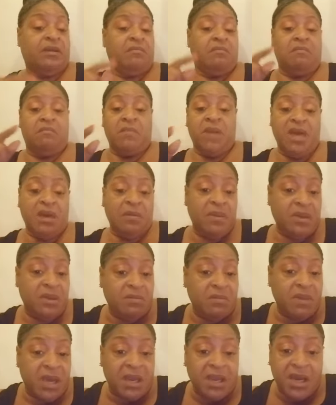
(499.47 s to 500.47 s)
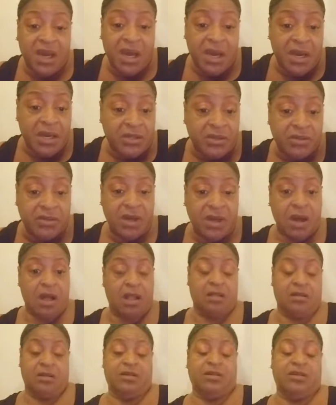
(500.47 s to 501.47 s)
maybe you made
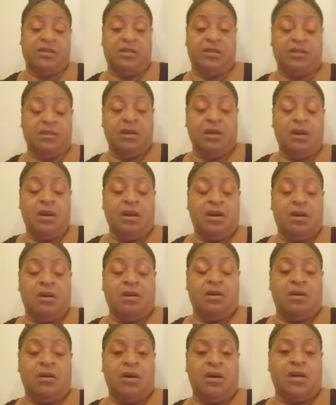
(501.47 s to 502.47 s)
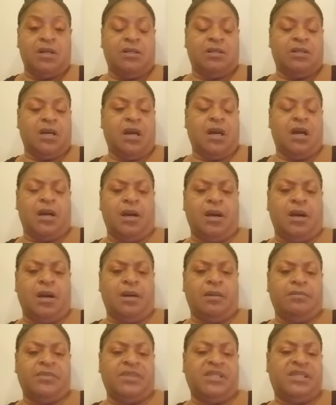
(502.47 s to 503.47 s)
$100 on
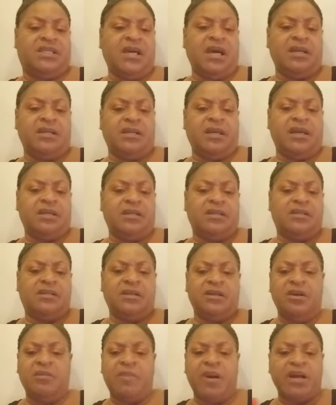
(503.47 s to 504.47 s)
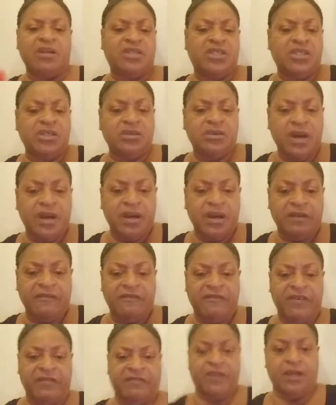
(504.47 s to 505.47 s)
Sunday. So you're about
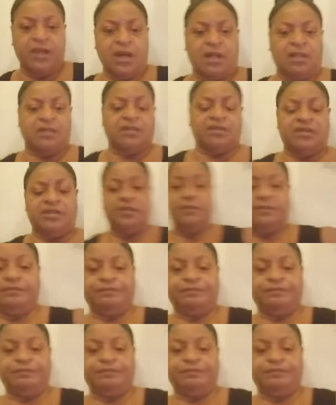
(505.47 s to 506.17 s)
$250.